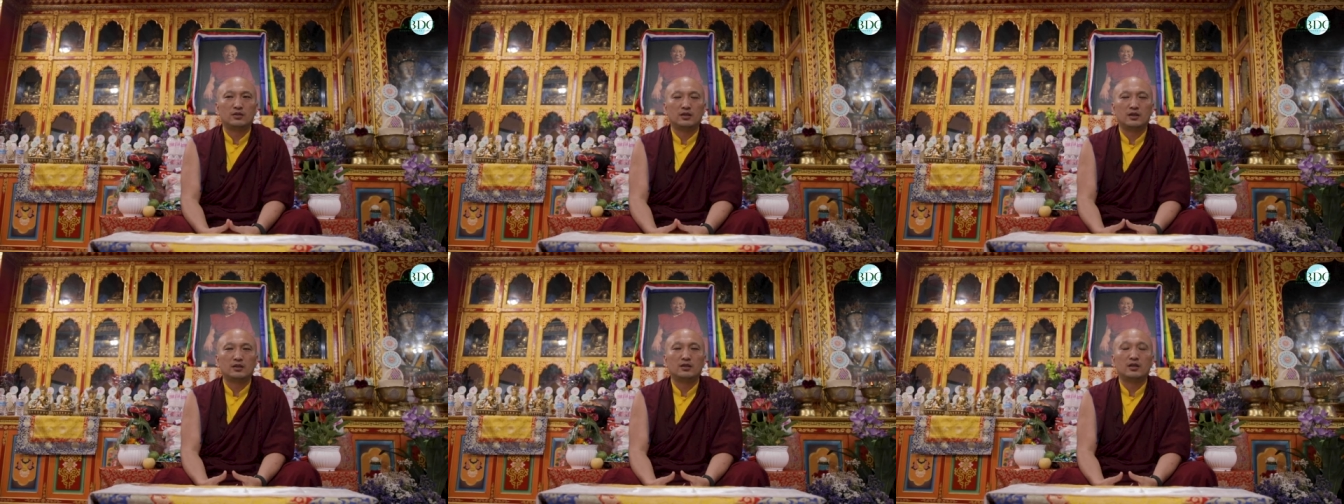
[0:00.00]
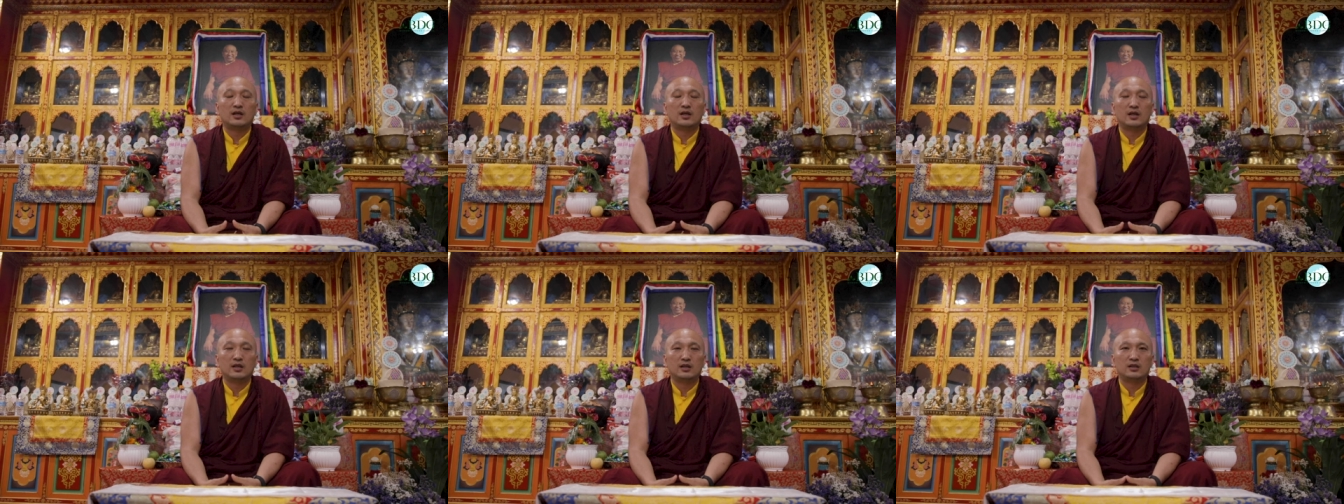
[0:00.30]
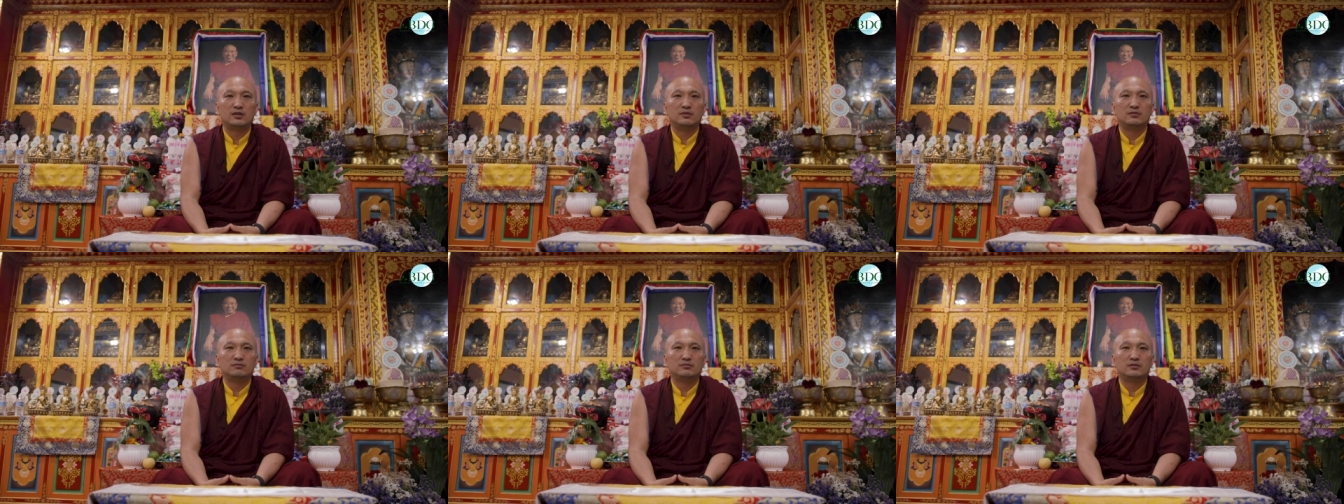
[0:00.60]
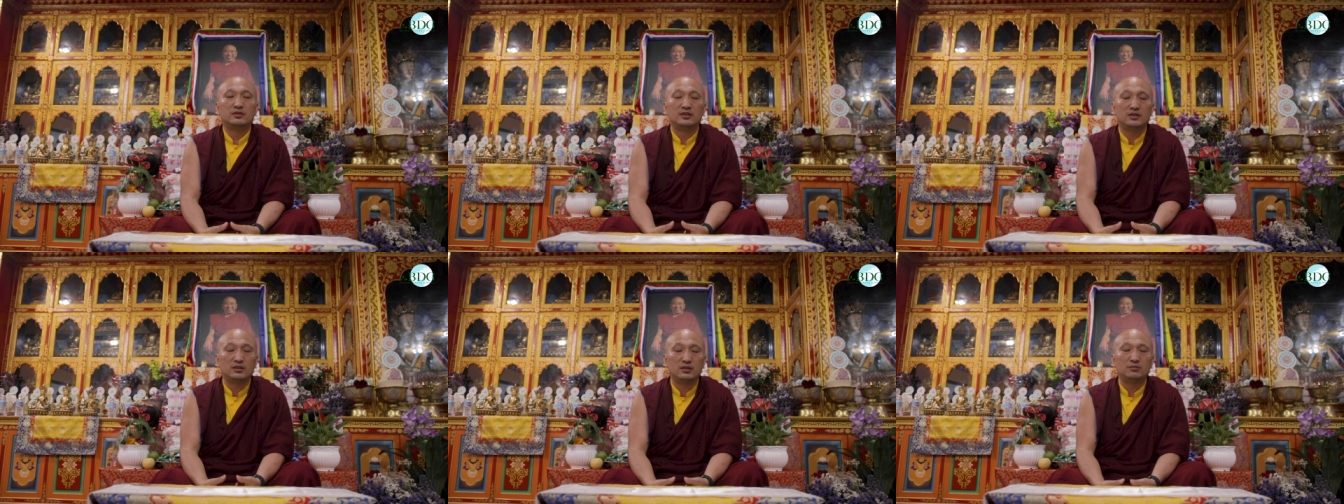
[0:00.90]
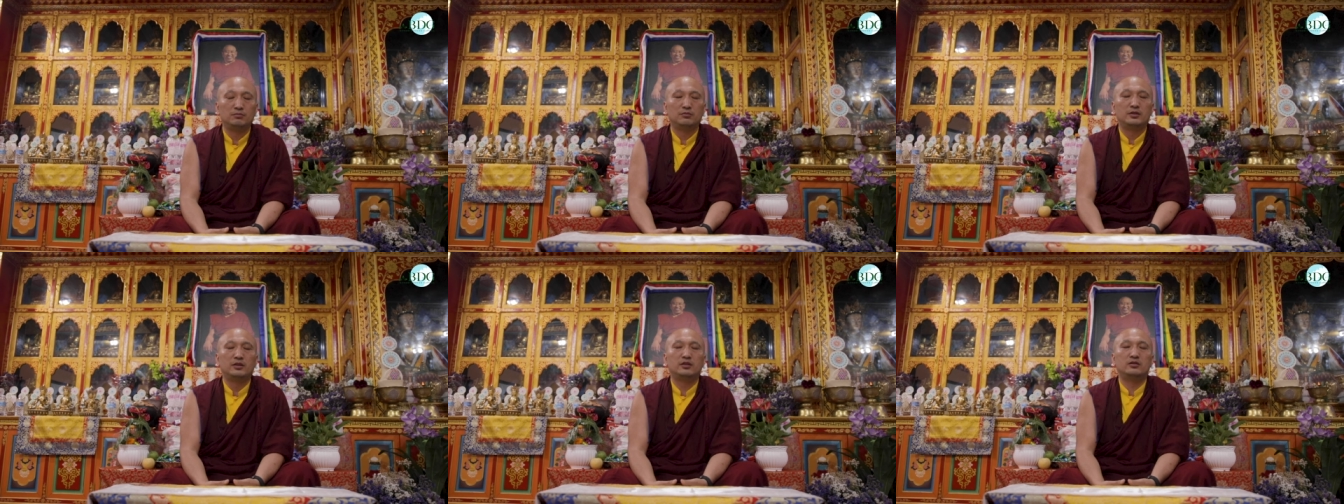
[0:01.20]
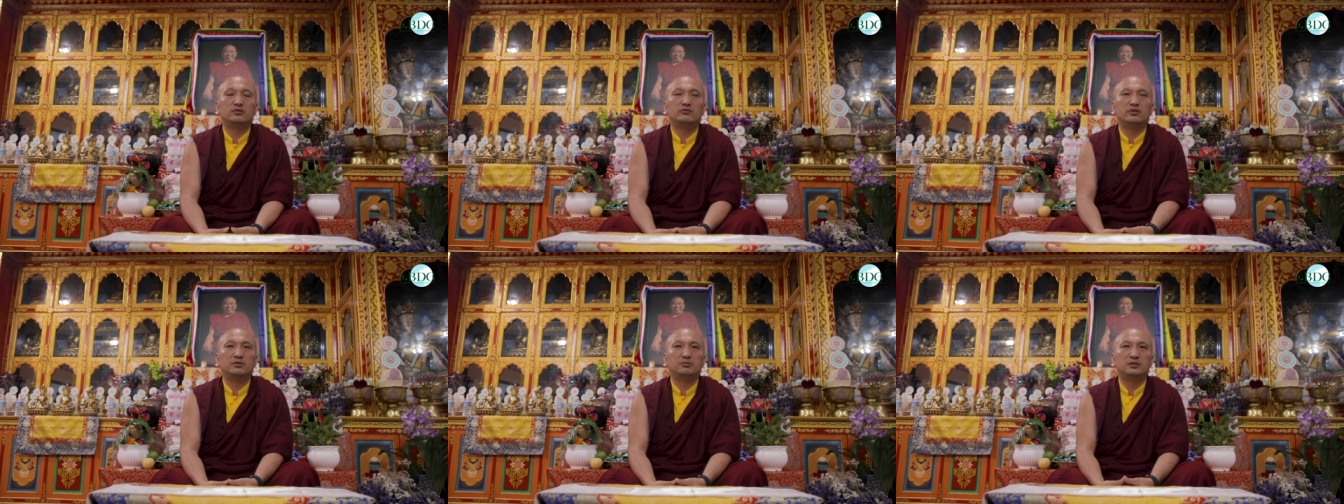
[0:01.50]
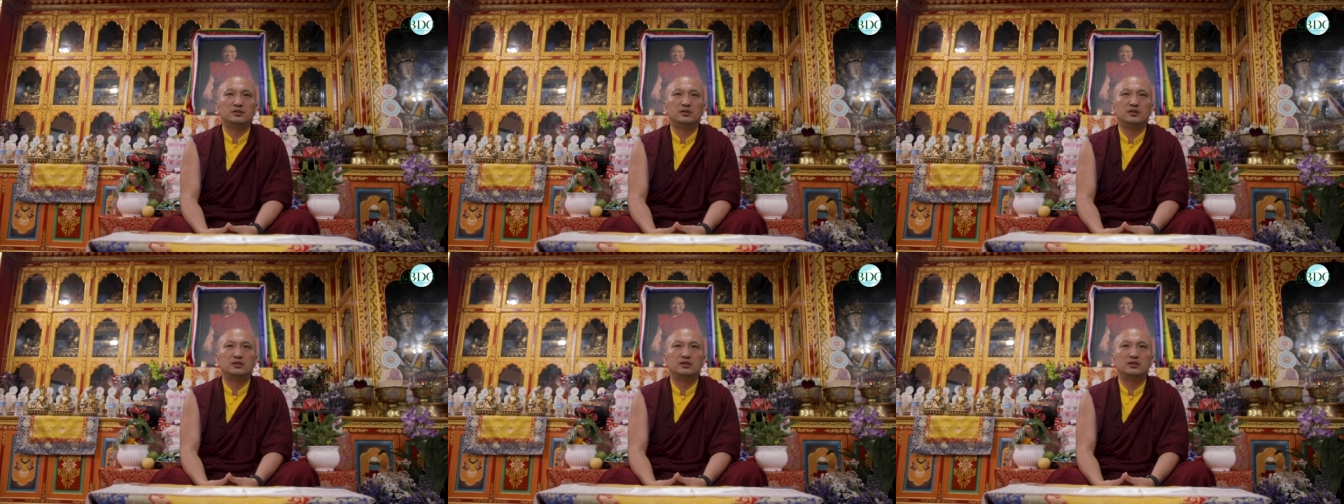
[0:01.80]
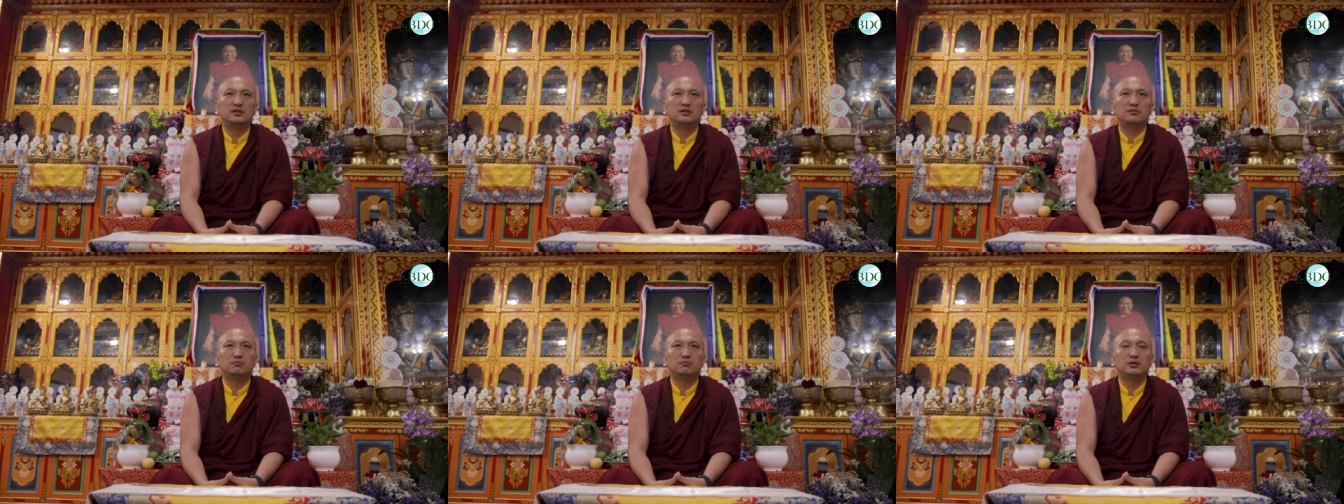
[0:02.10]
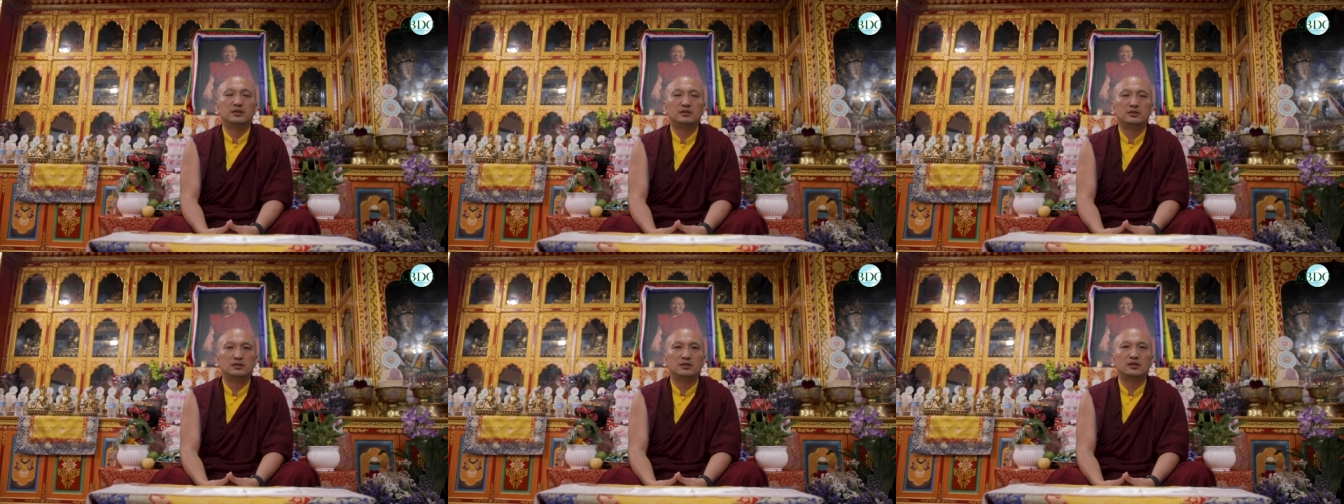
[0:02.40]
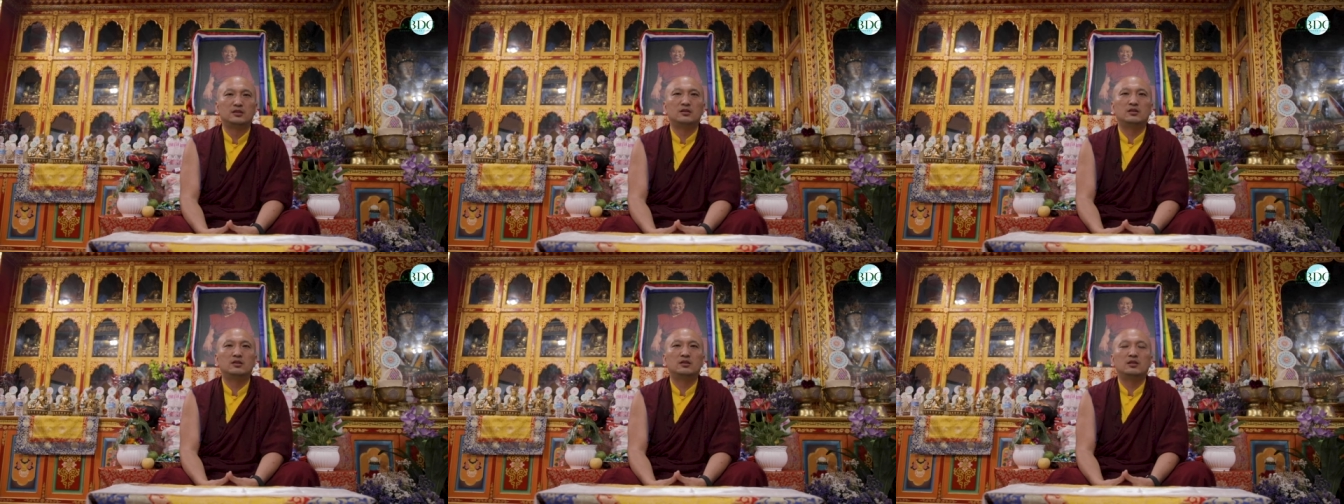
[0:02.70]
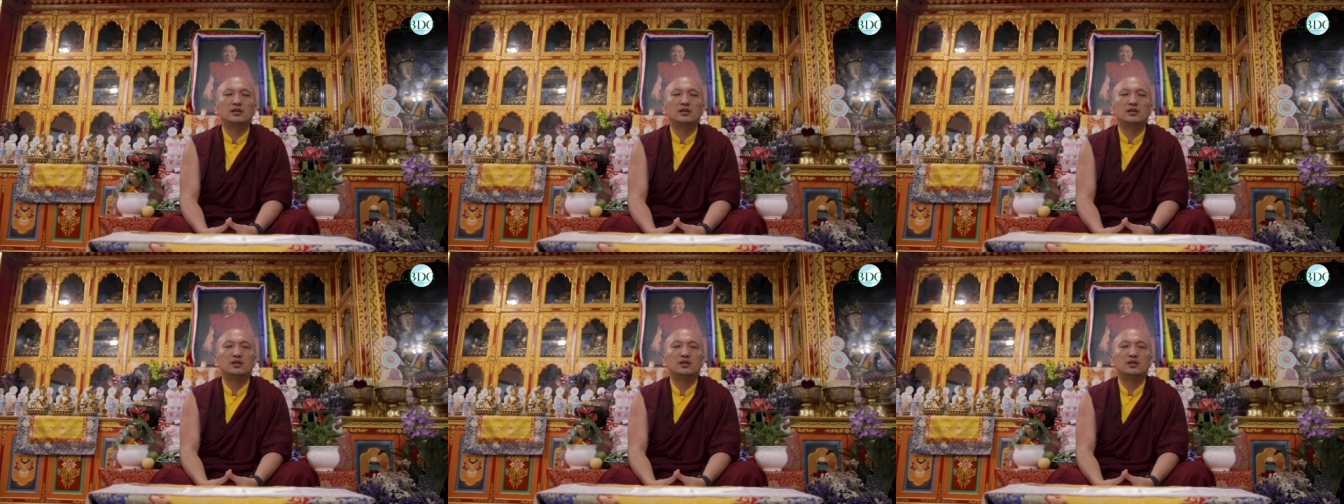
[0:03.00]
like, I am the main representative, but still,